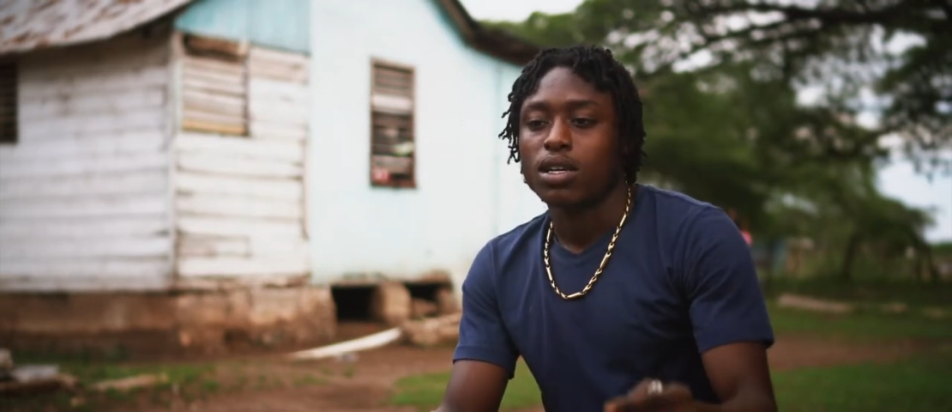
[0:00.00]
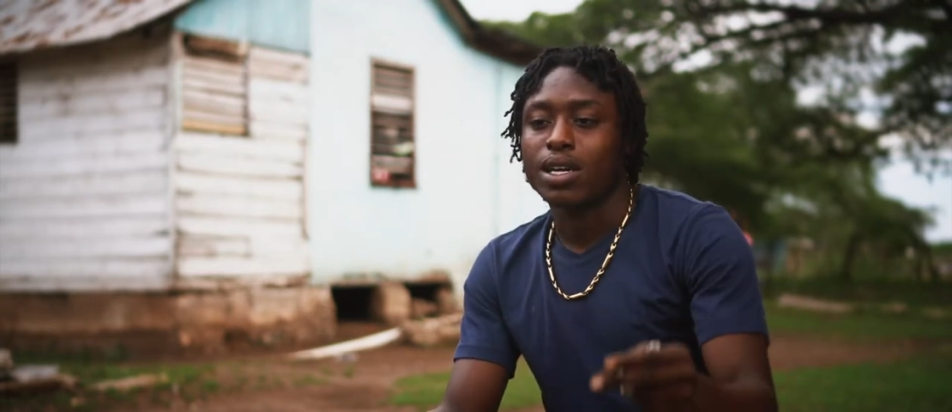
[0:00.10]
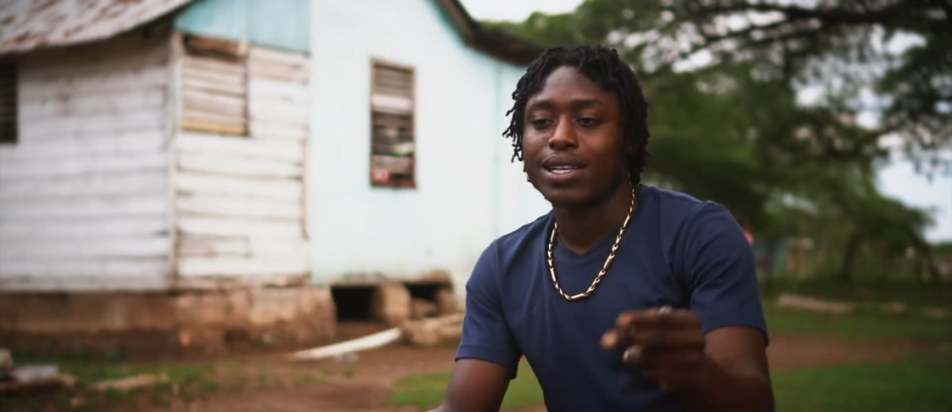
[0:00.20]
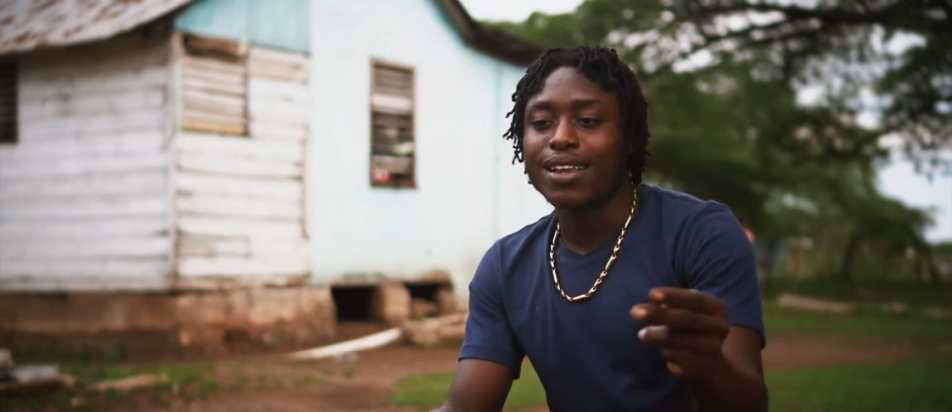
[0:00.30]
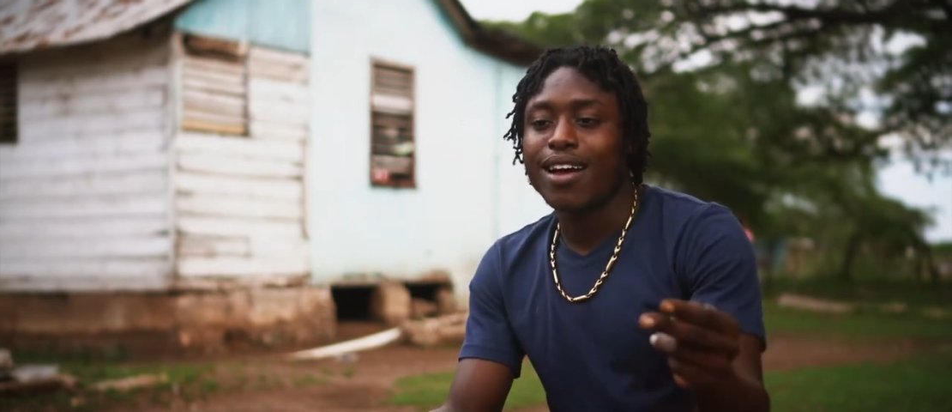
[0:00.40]

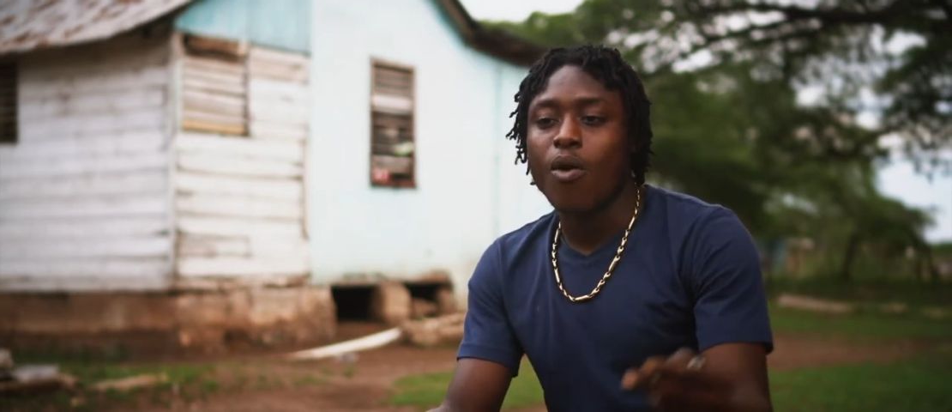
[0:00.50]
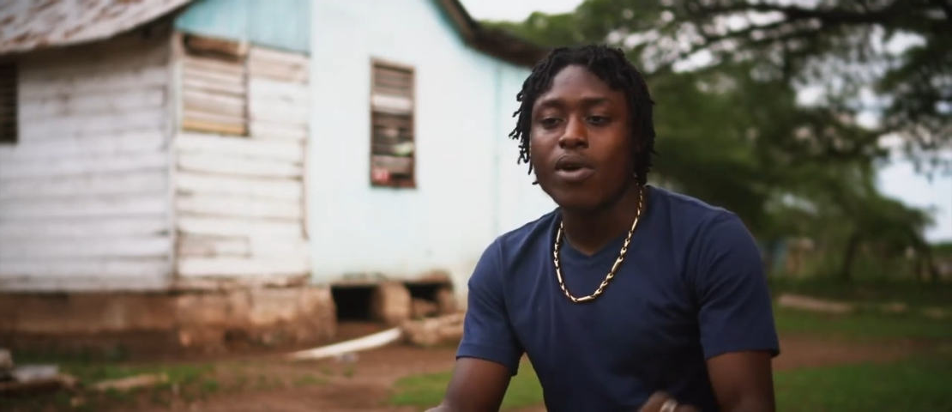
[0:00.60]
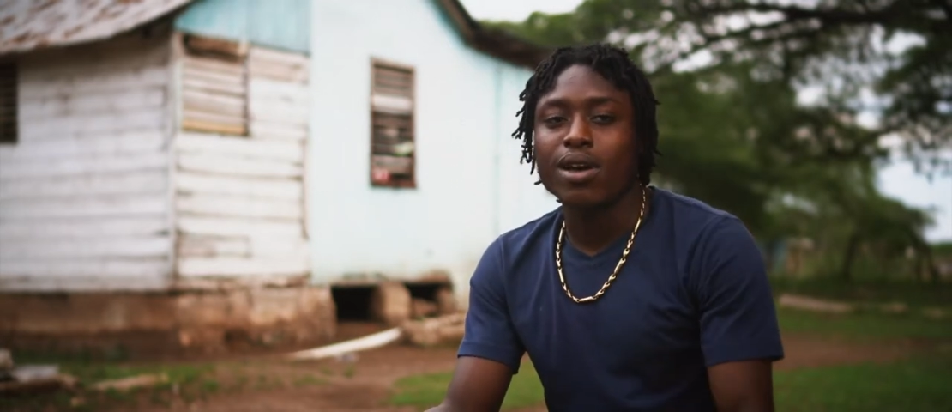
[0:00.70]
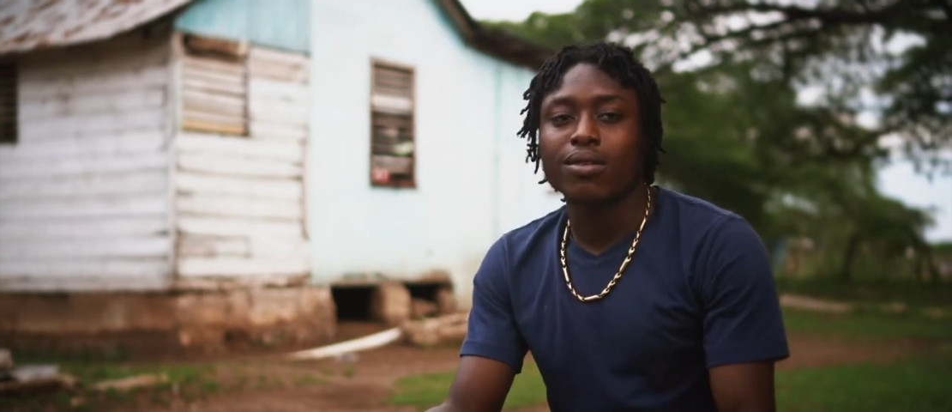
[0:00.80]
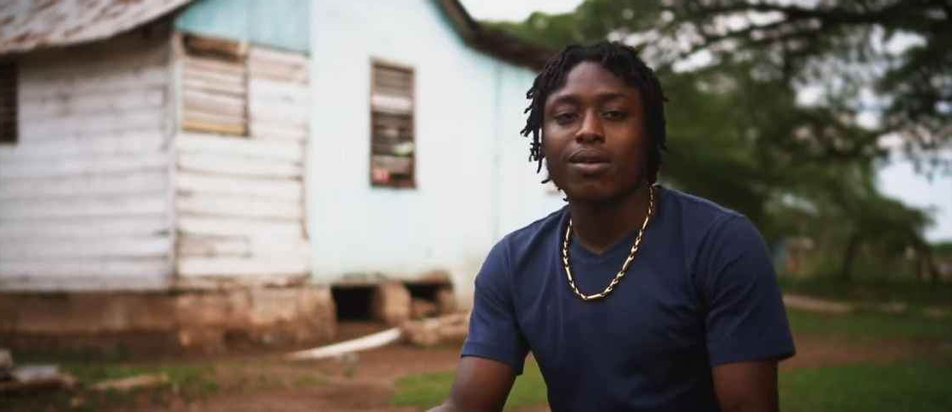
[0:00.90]
You did that
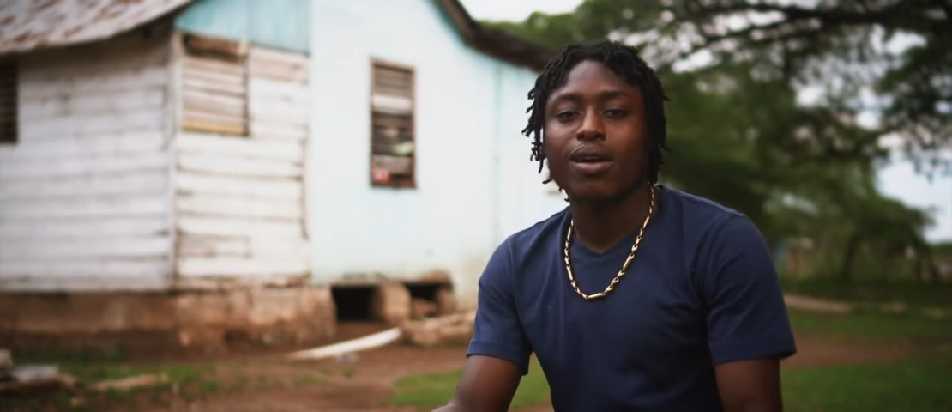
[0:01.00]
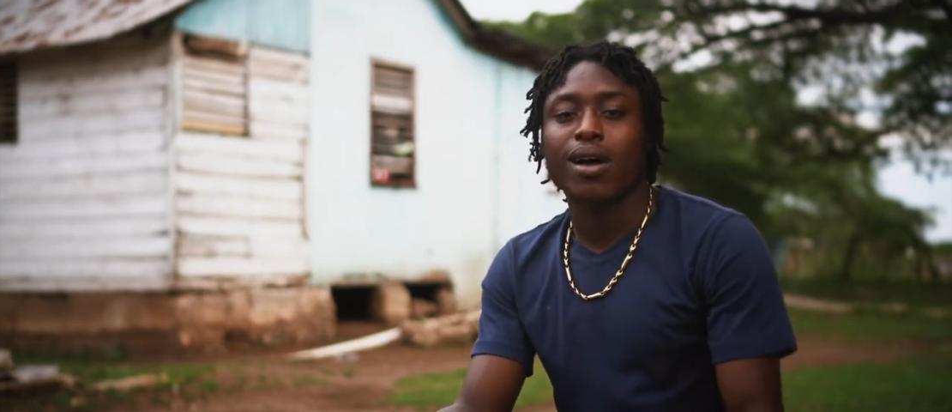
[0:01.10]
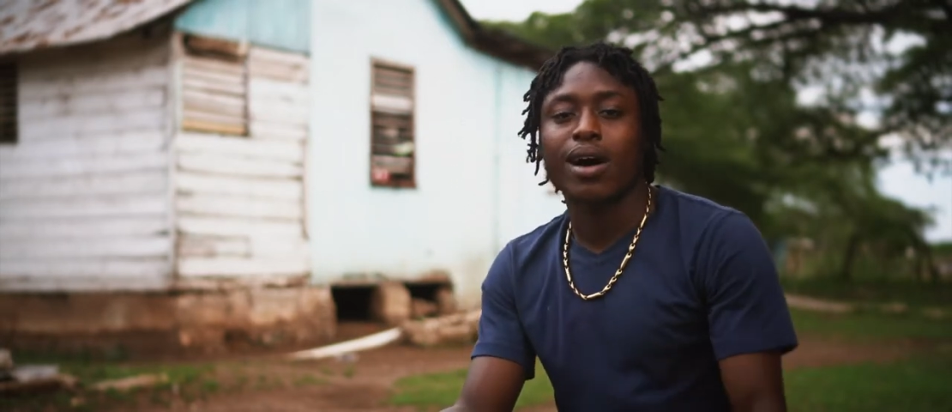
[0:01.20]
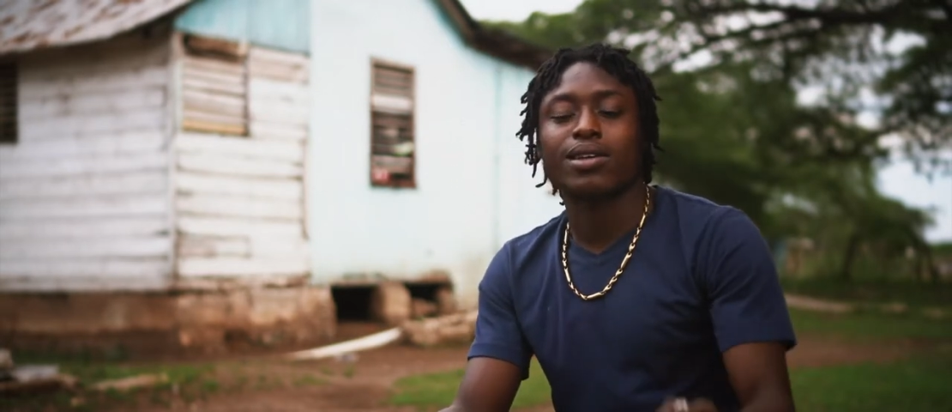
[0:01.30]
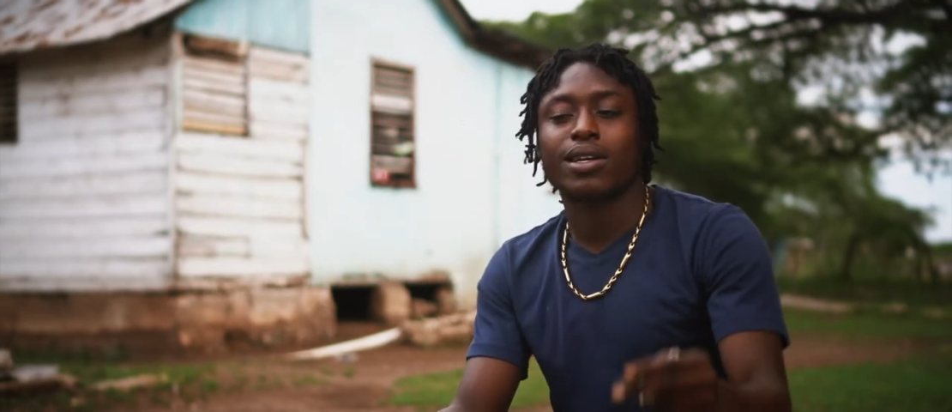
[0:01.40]
wait all
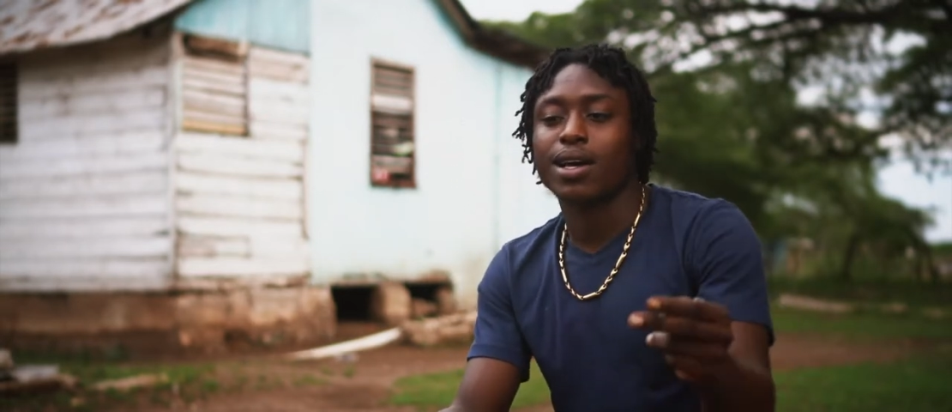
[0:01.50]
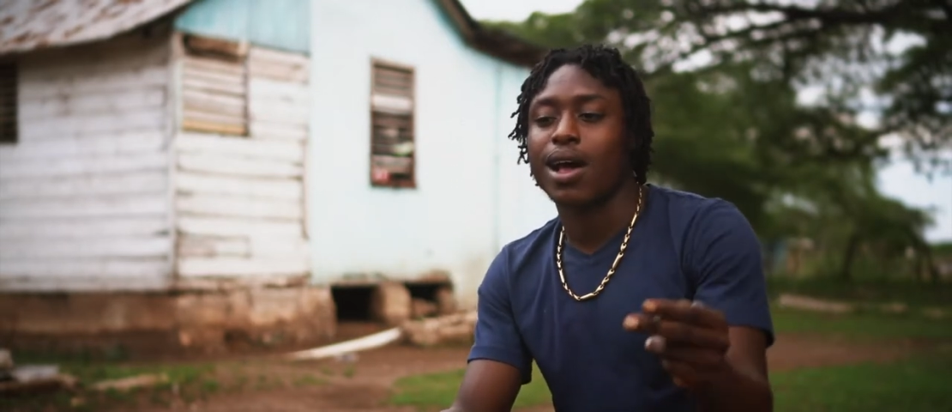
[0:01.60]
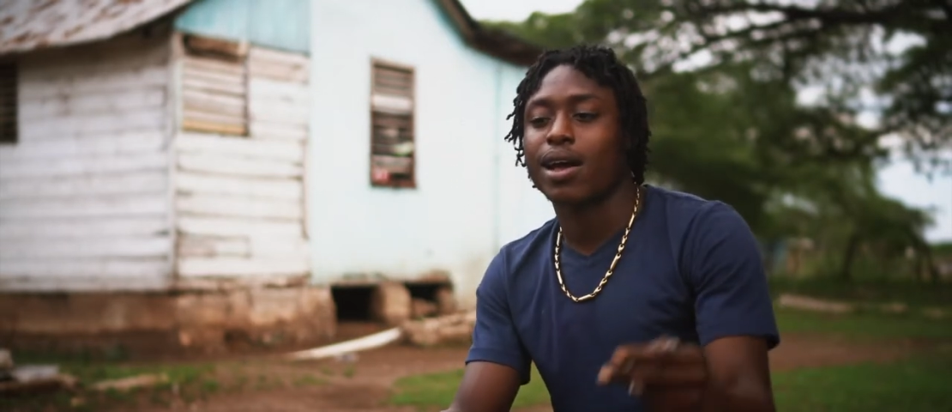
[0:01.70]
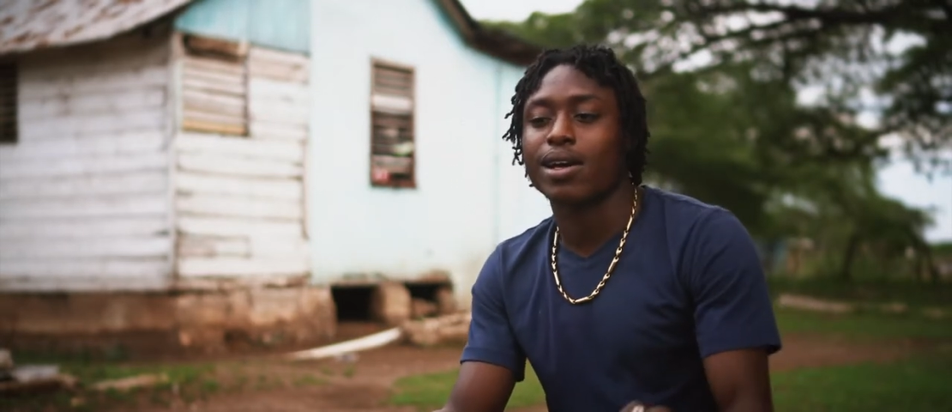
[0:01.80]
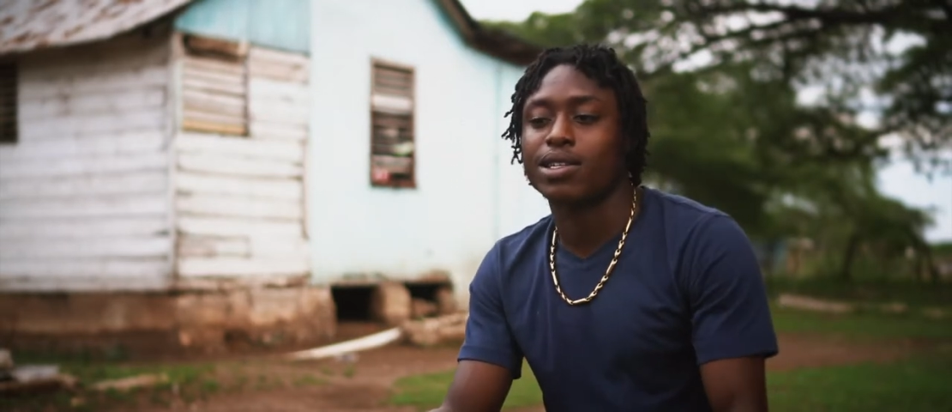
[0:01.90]
along and you
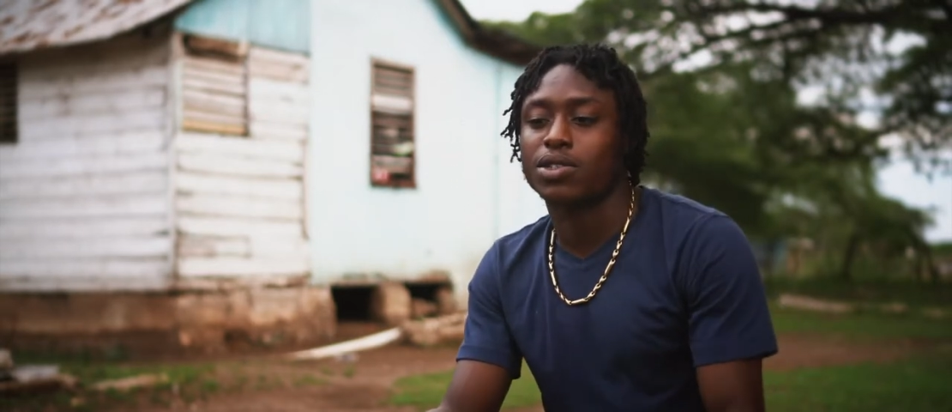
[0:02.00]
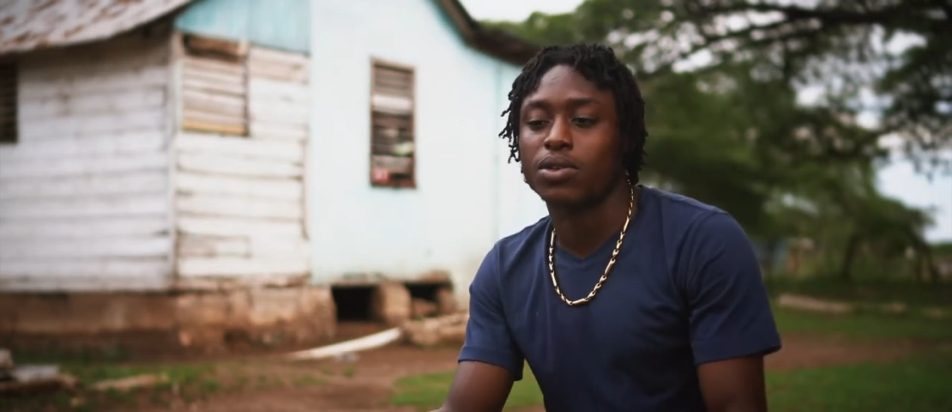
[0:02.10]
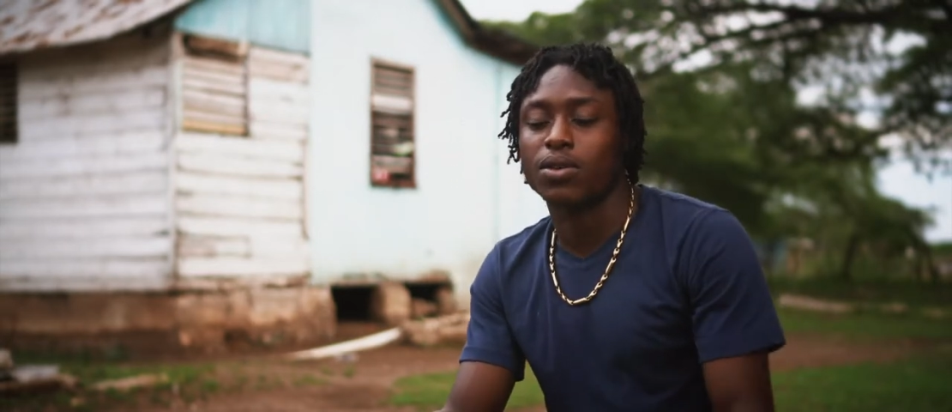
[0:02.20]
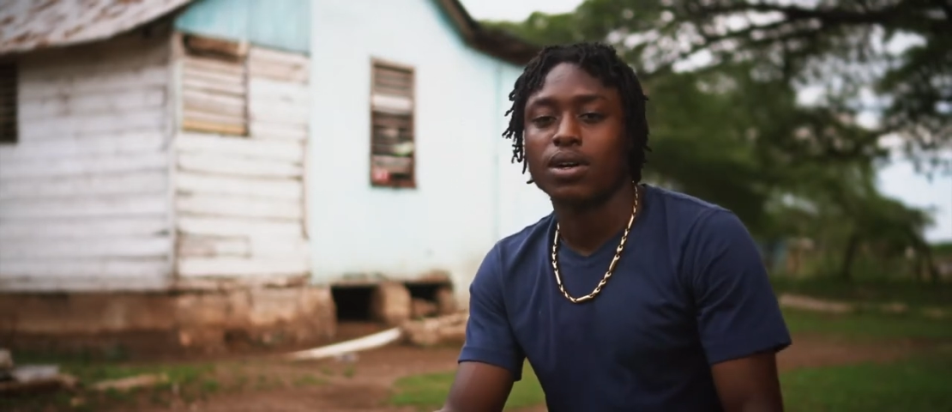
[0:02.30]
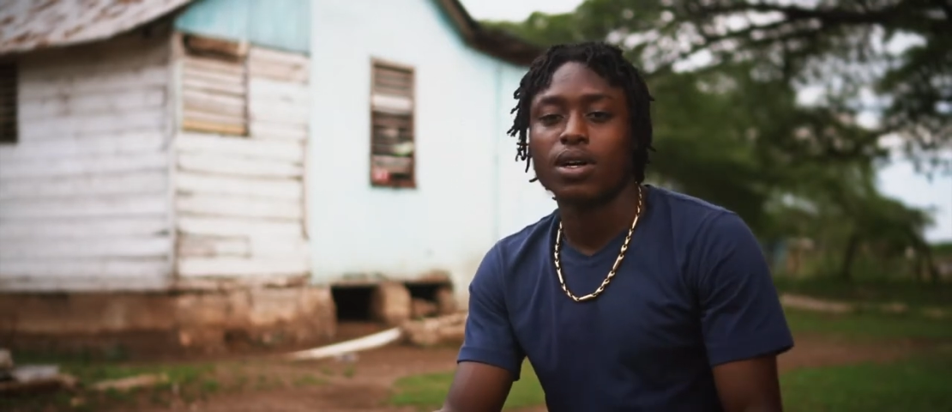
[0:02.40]
can't get
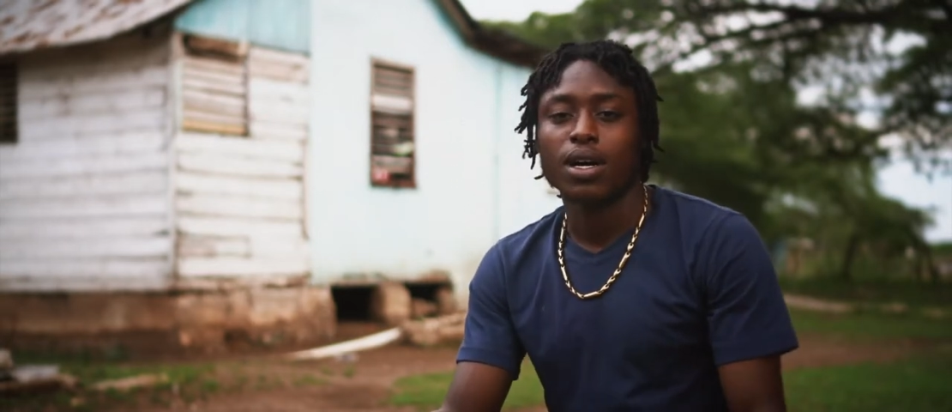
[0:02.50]
through.